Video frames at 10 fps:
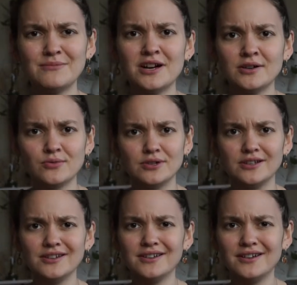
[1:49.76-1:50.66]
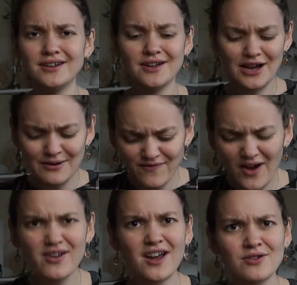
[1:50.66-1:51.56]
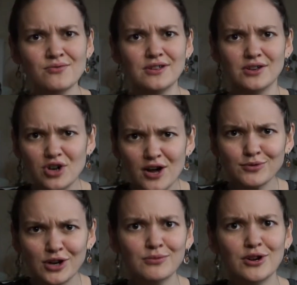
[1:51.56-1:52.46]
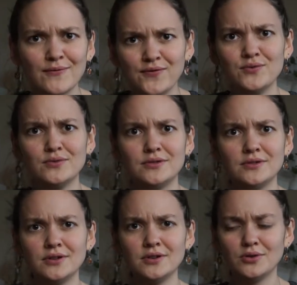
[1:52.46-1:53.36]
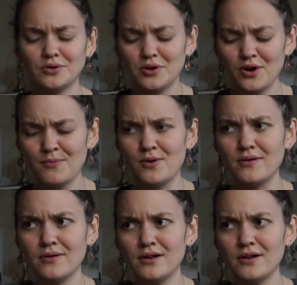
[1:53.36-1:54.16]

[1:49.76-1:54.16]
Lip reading: hungry. I'm very hungry. Come, food. Yo como.